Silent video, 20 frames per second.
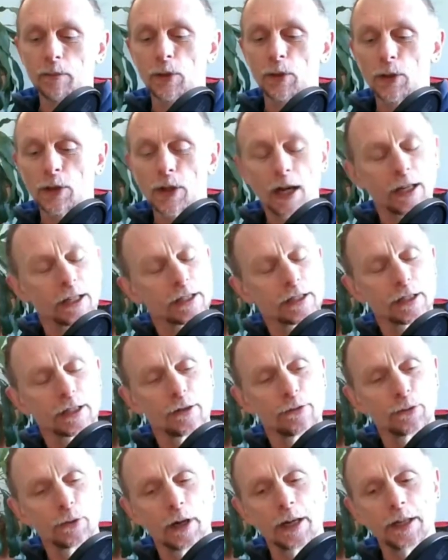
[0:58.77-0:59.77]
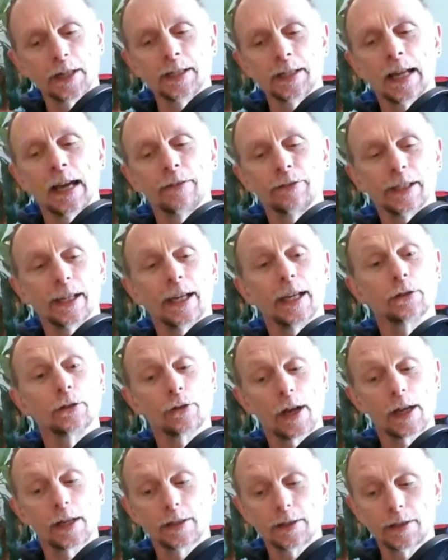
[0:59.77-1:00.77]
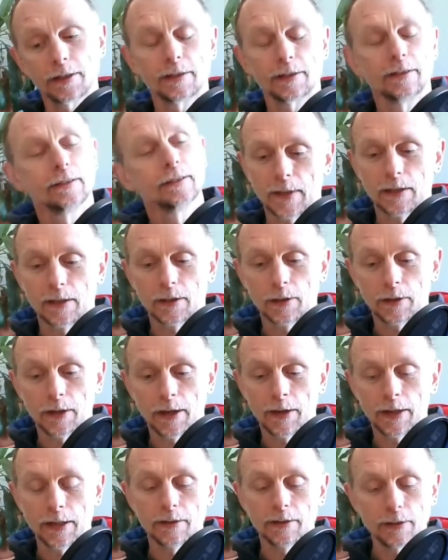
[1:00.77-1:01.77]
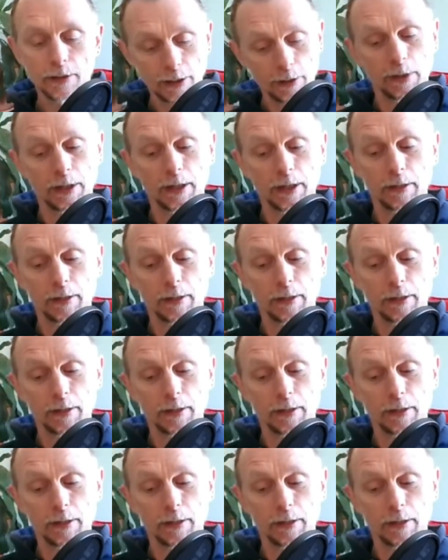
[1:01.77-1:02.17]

more kind of stuff where I didn't have to get dressed. So now I still work in